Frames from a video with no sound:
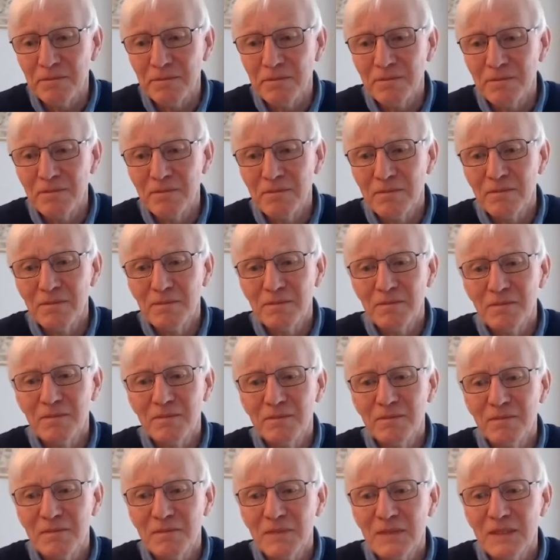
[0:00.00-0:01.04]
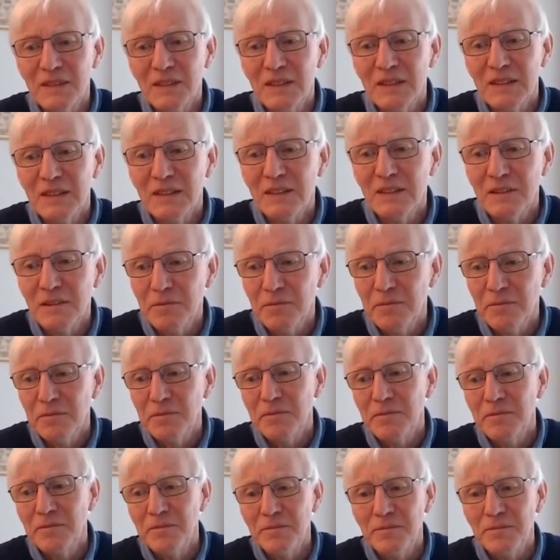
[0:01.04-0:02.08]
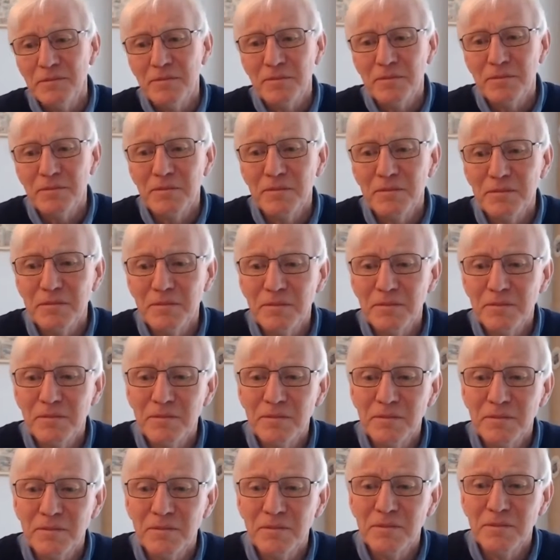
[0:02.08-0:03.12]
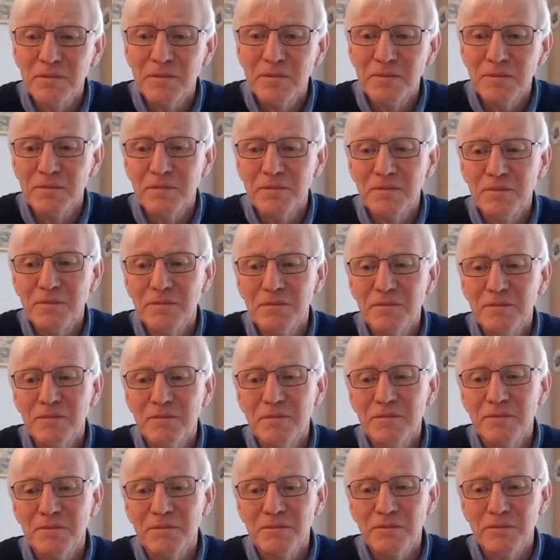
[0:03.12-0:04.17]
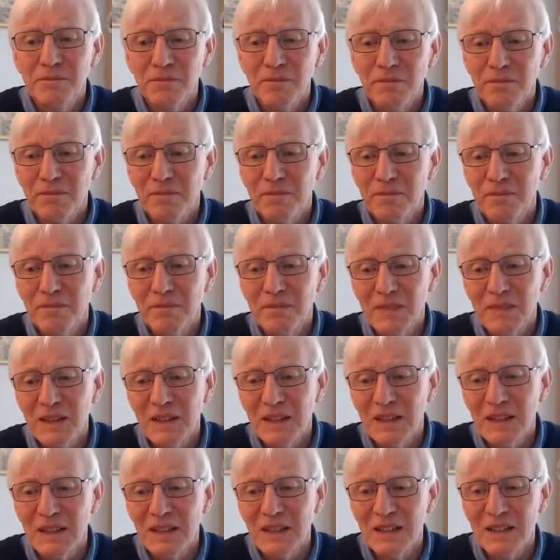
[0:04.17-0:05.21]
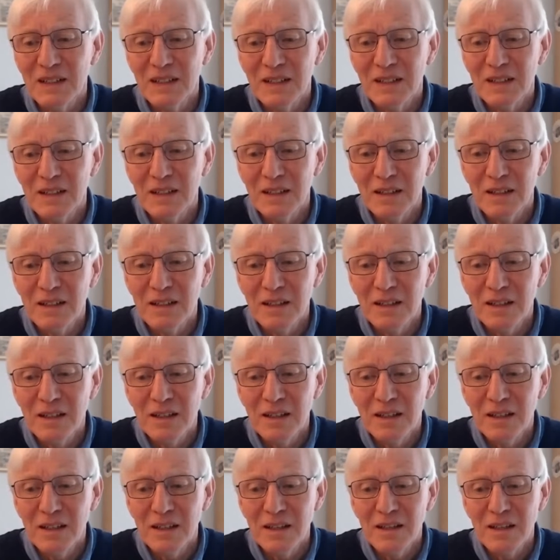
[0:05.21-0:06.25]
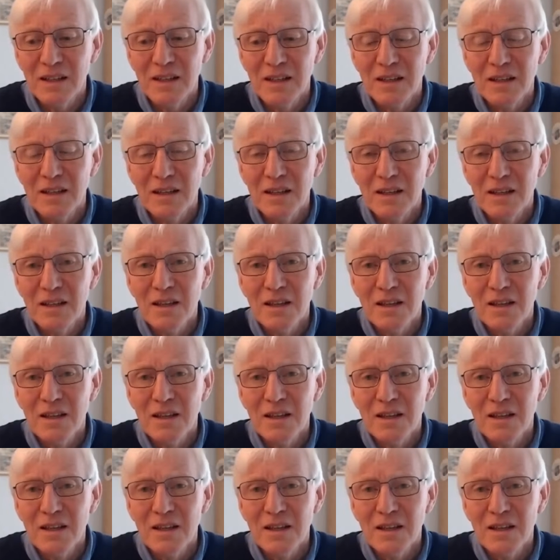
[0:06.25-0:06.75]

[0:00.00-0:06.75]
Nothing is said.